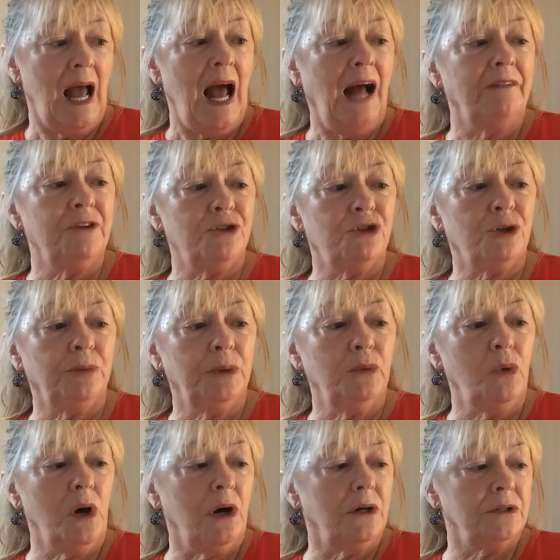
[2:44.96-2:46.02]
And the trouble
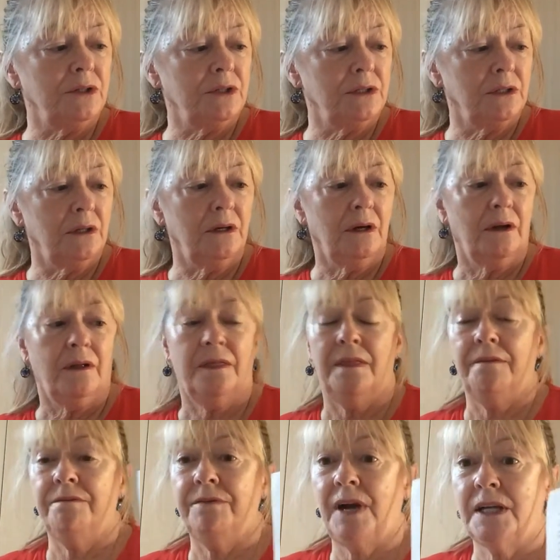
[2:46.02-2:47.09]
was, the
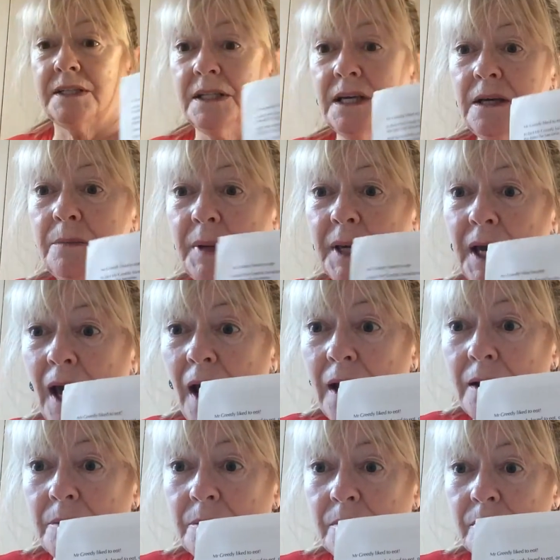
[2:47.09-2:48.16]
fatter he
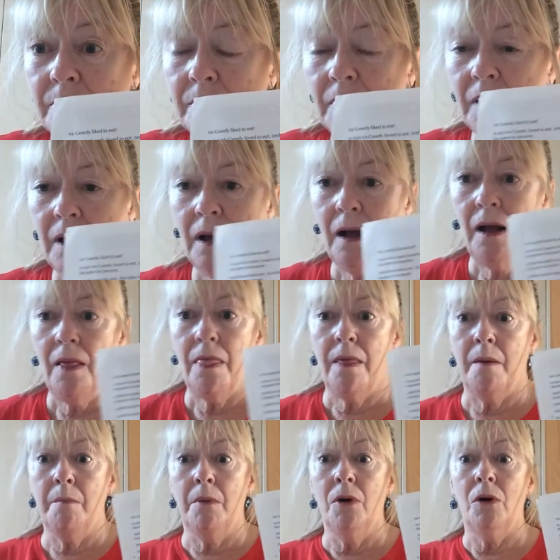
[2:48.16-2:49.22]
became, the
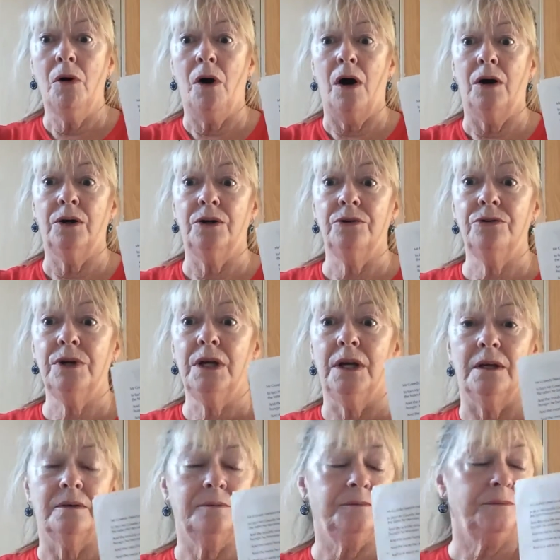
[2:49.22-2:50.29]
more hungry
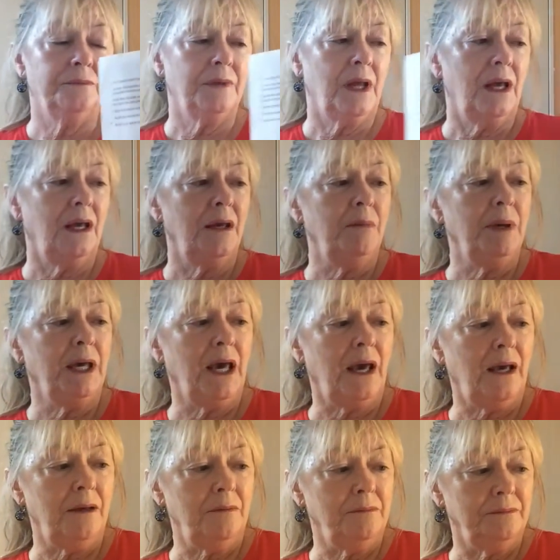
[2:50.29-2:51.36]
he
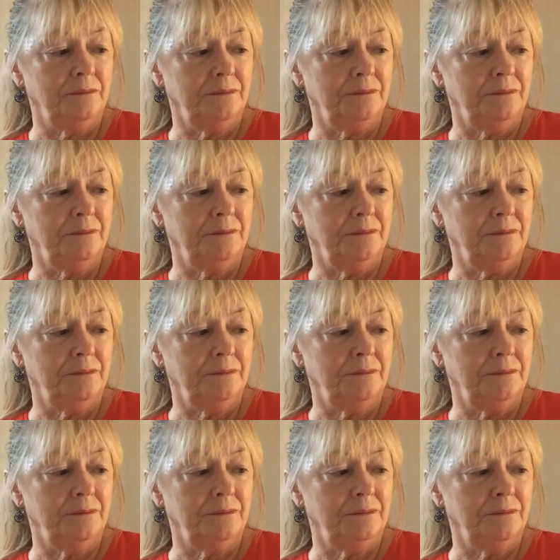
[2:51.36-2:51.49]
became.